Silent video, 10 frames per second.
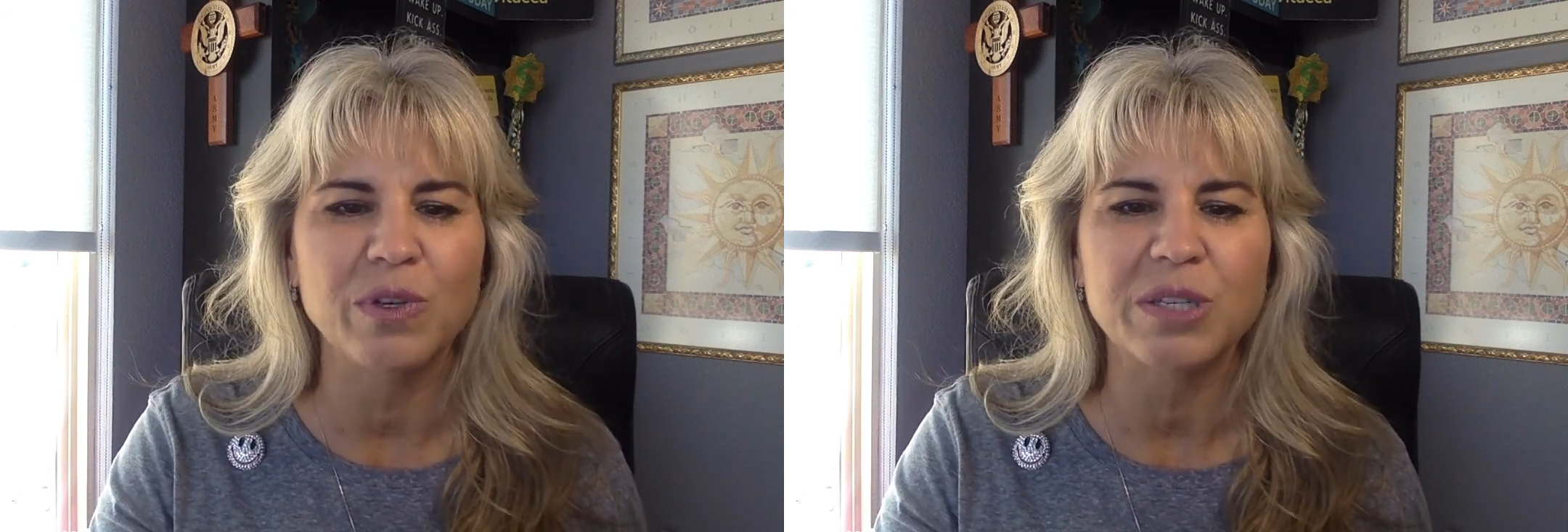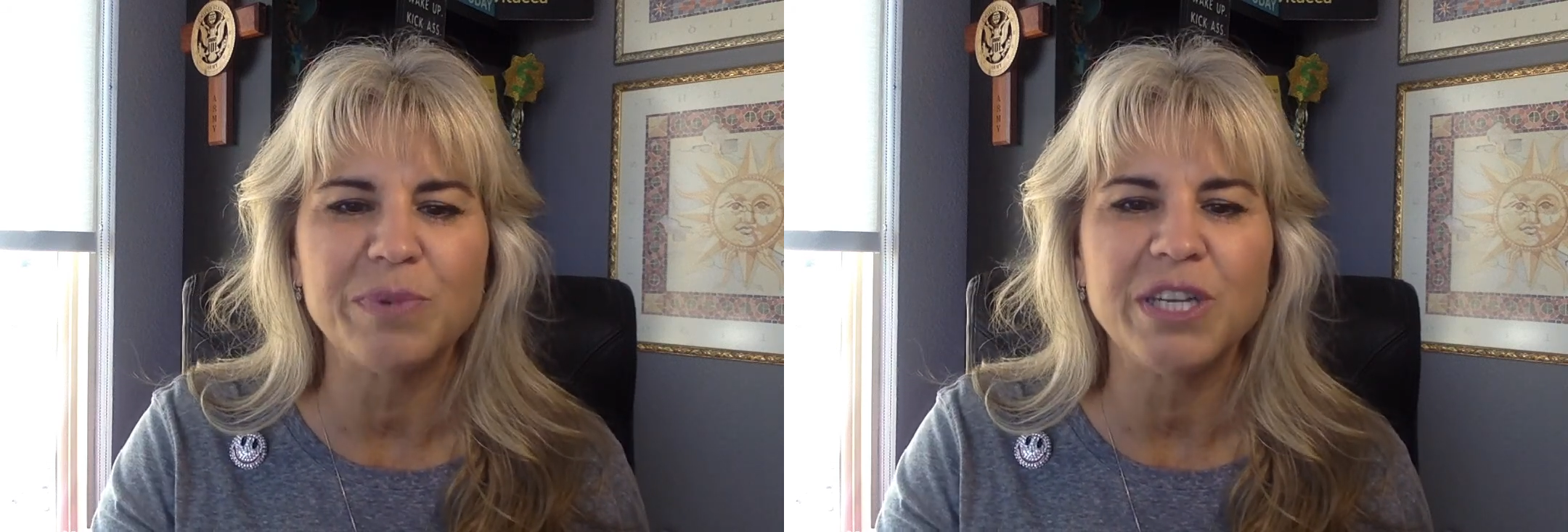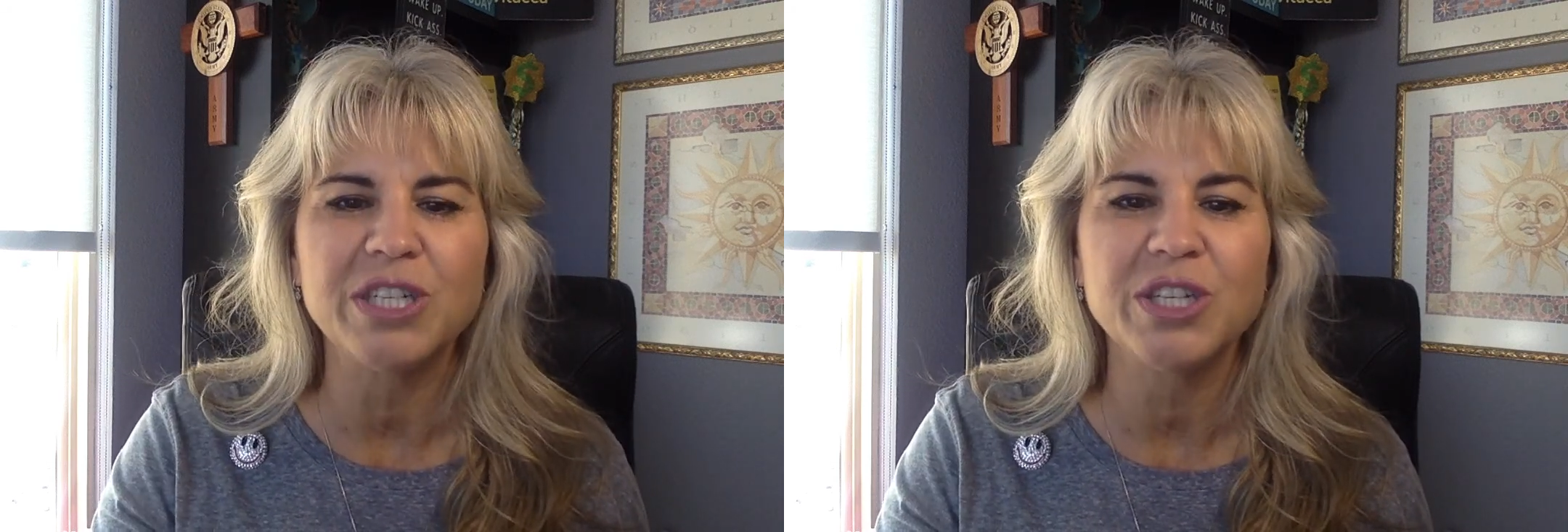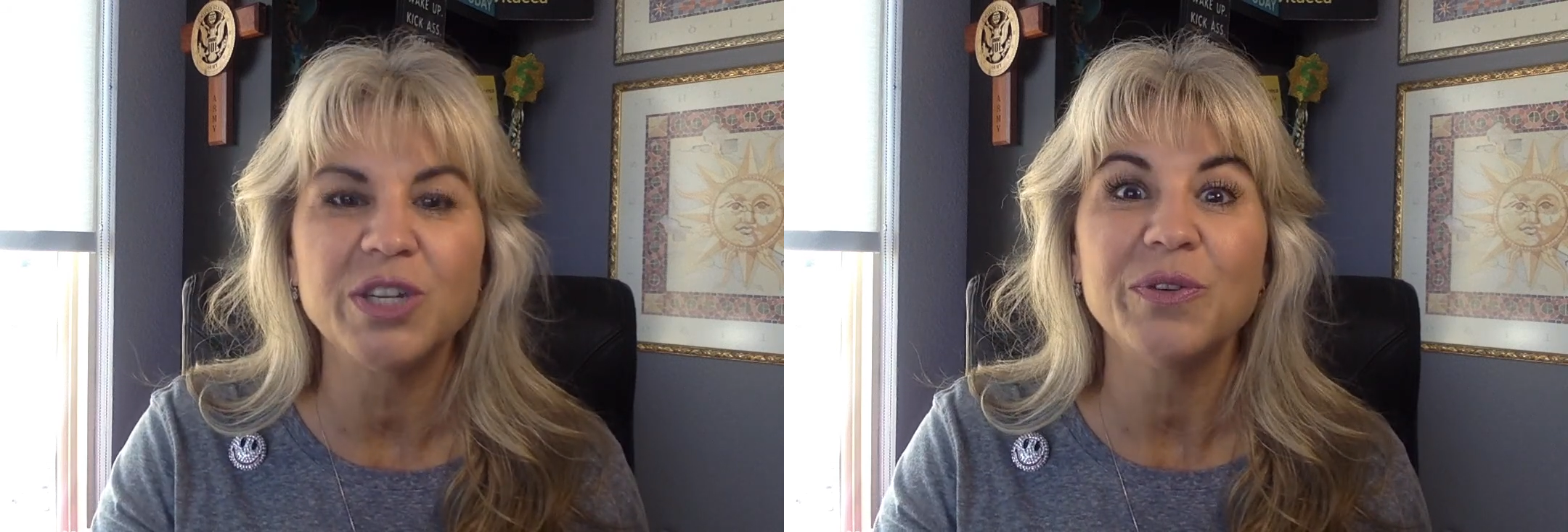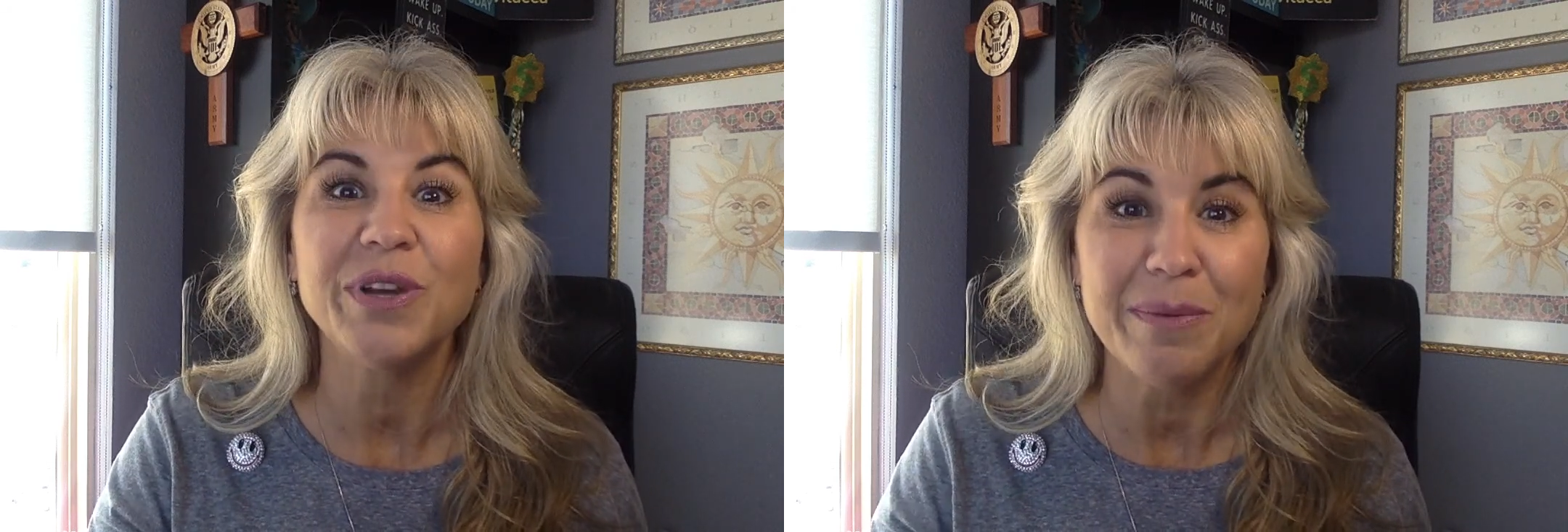speak to
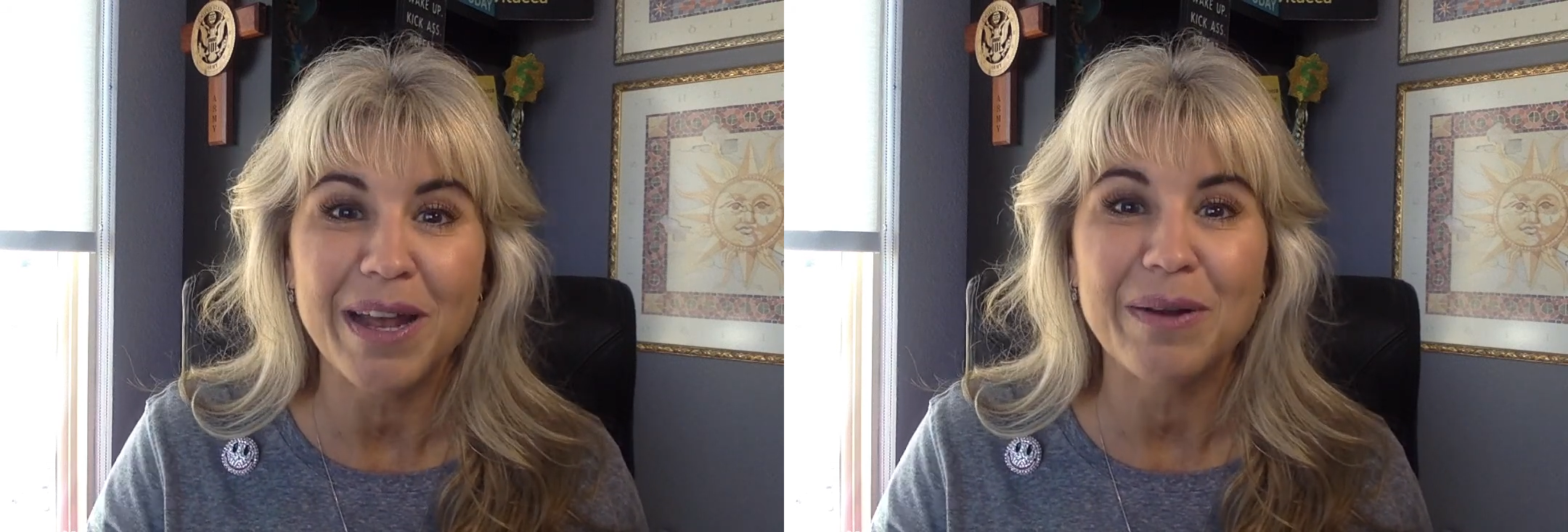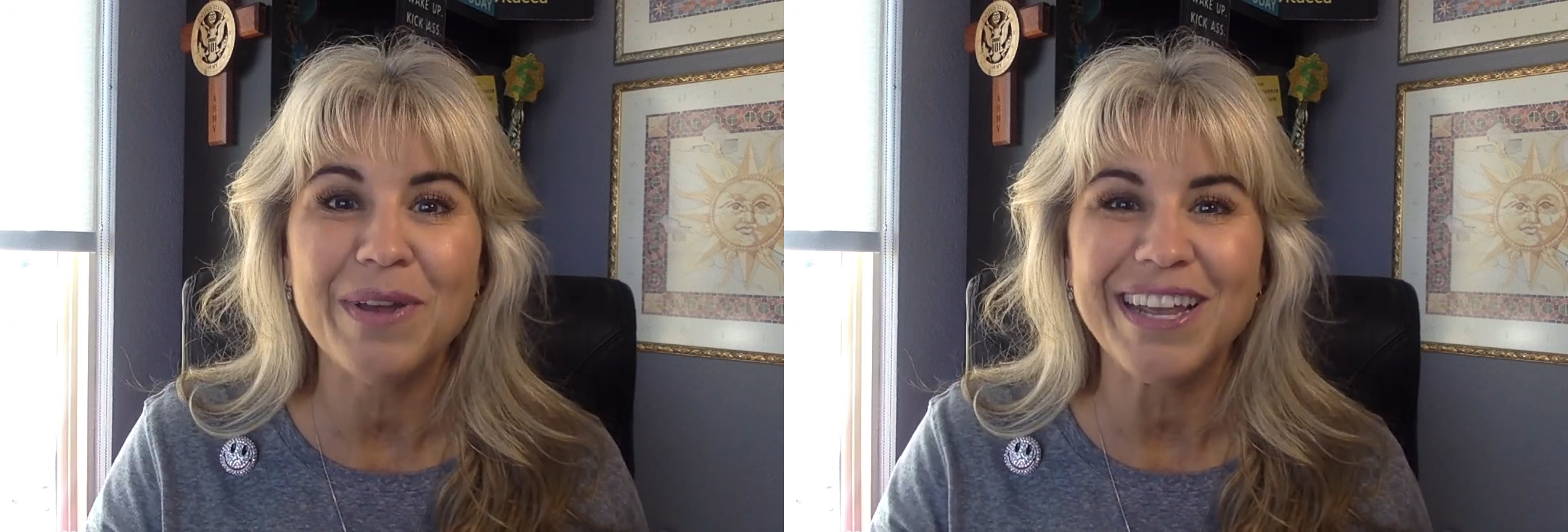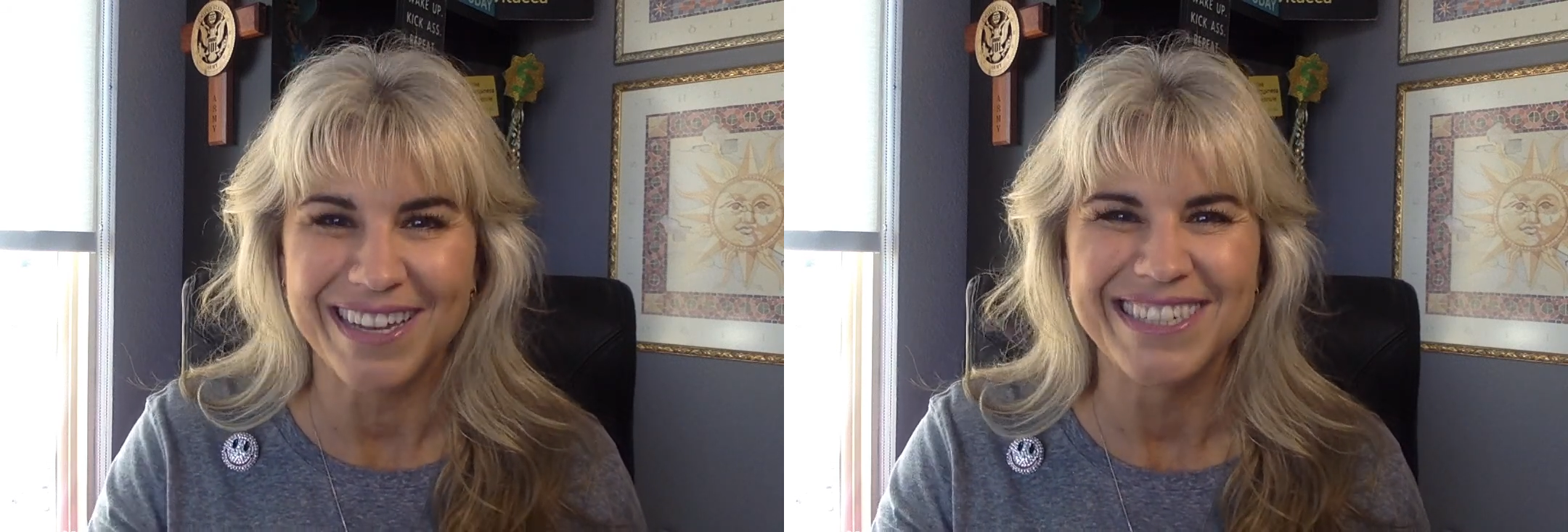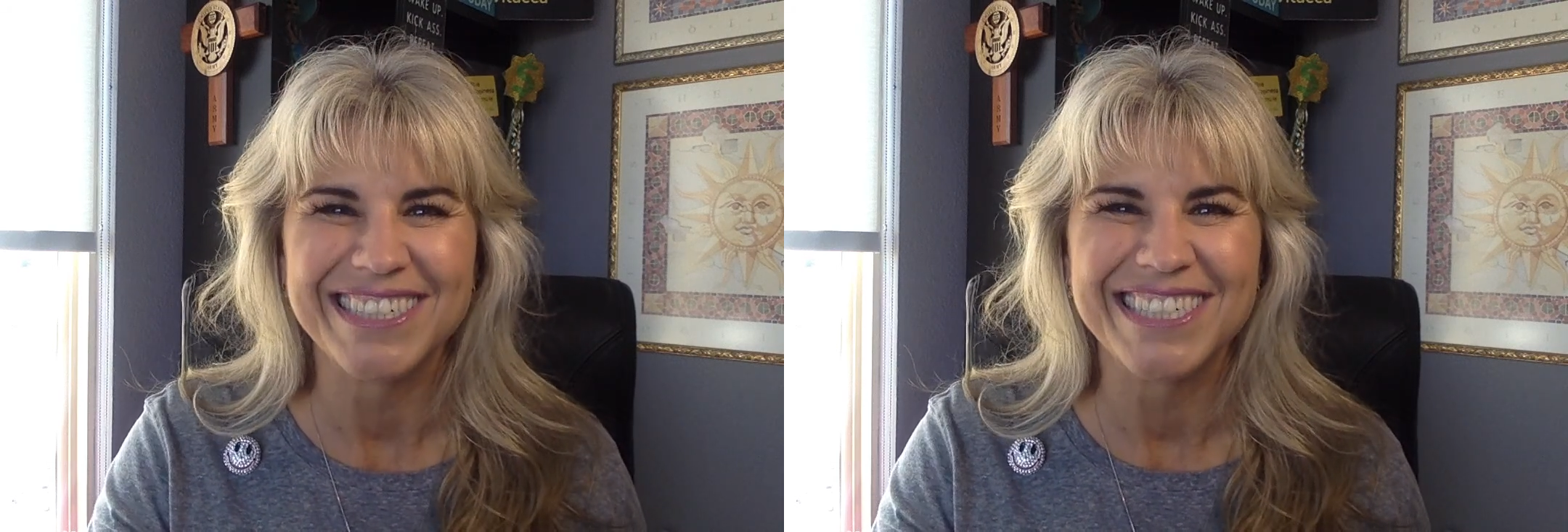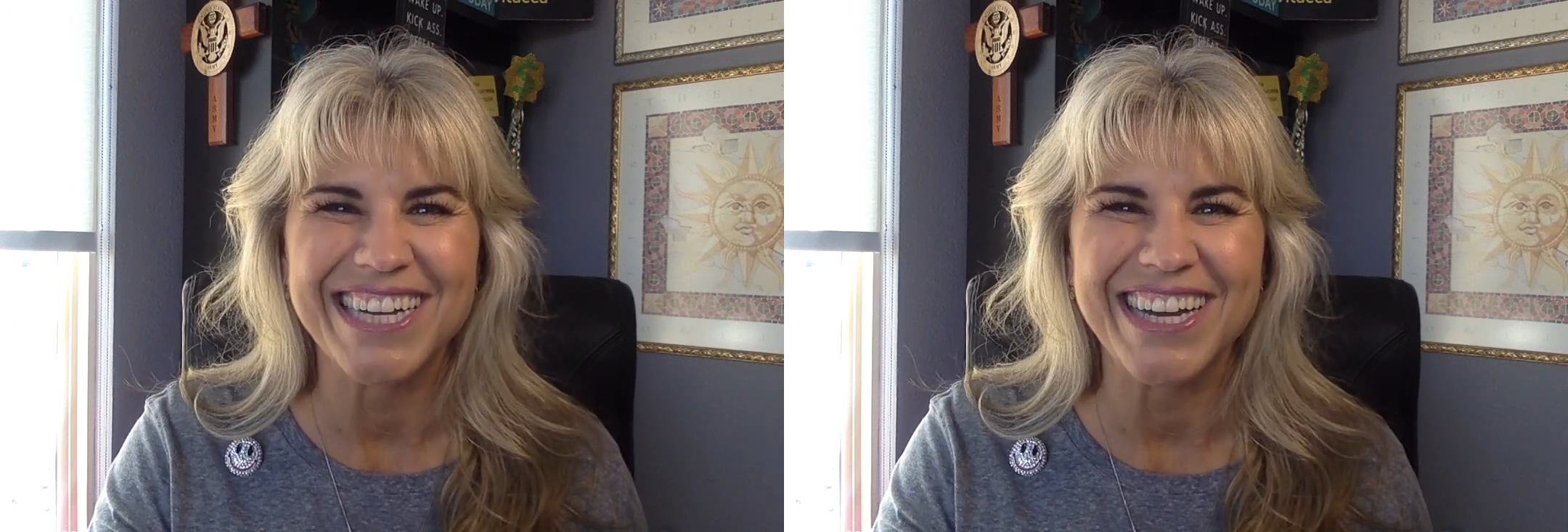you in about a week
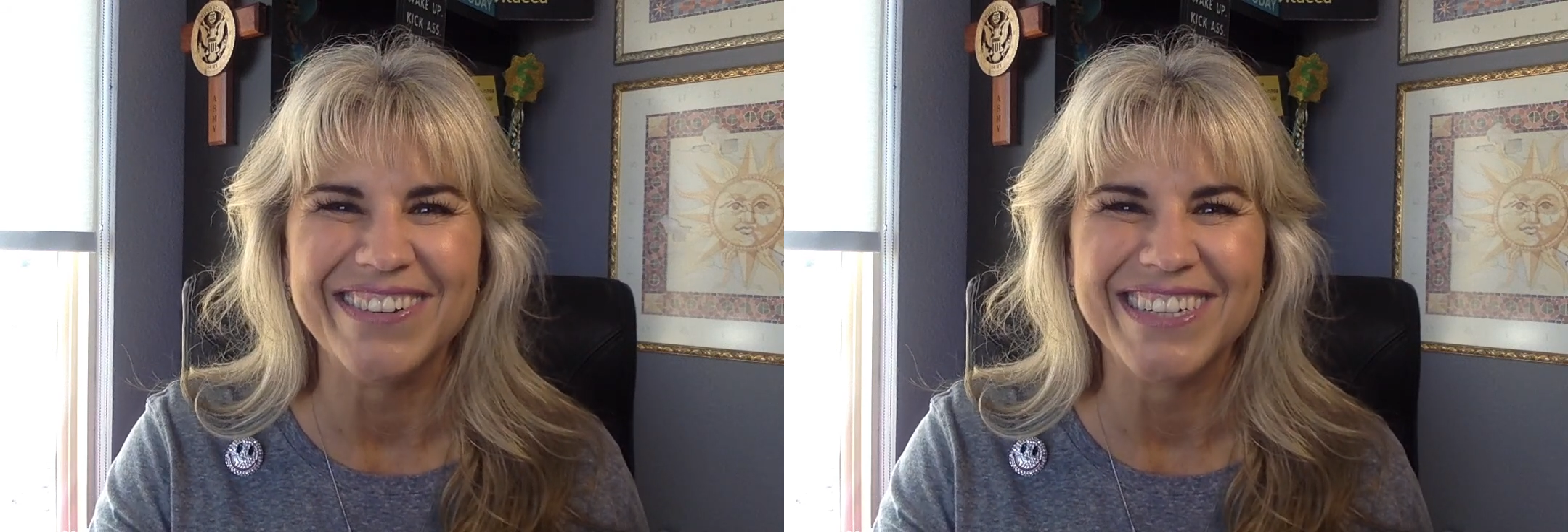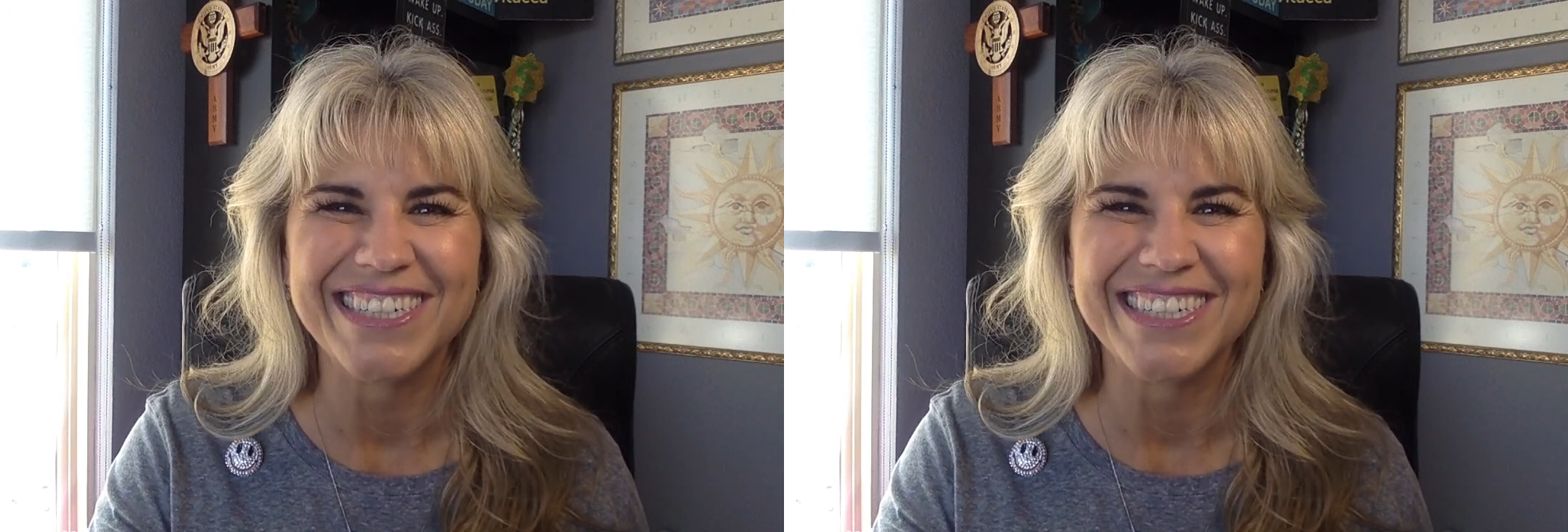ciao